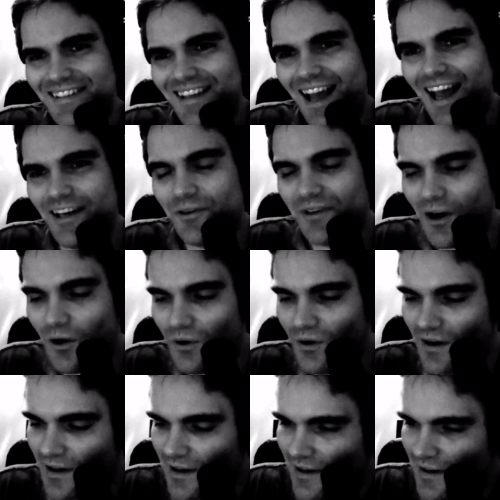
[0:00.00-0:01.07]
I don't know
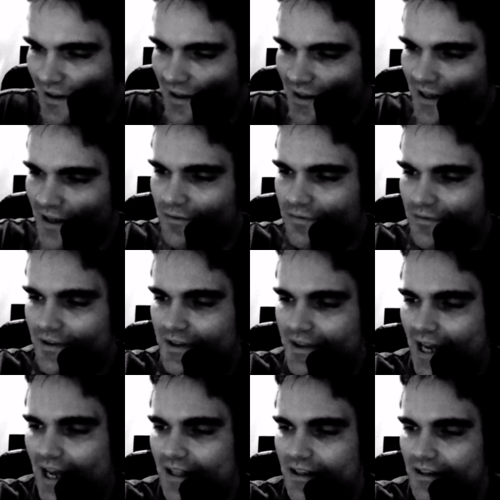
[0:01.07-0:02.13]
if
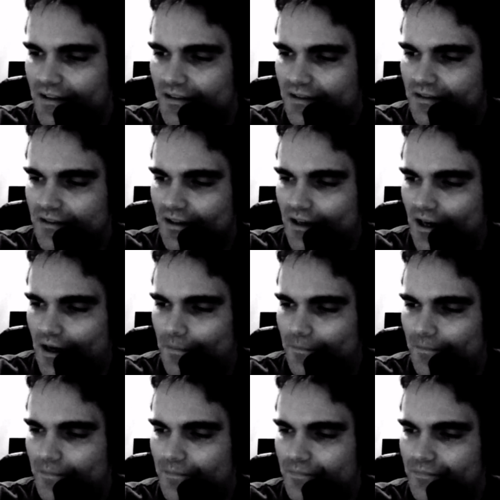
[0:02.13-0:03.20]
that is
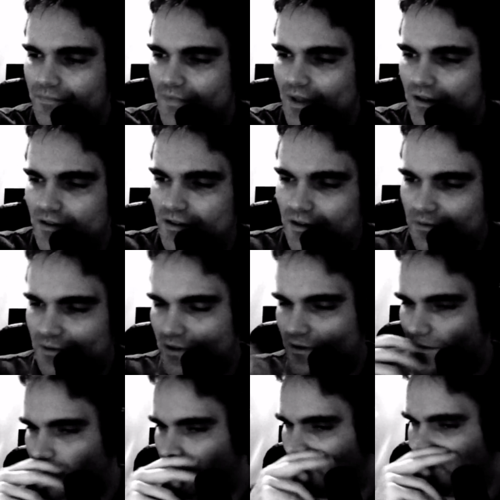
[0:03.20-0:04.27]
due
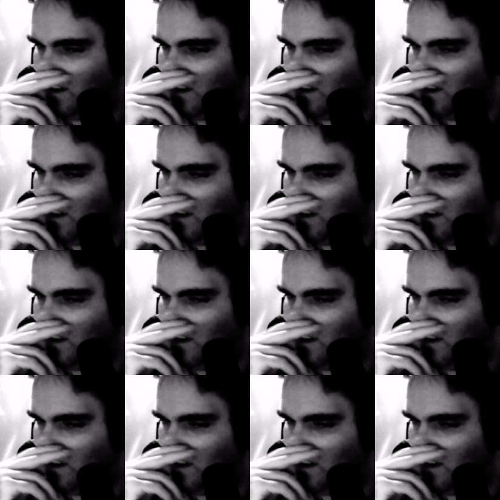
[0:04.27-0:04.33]
to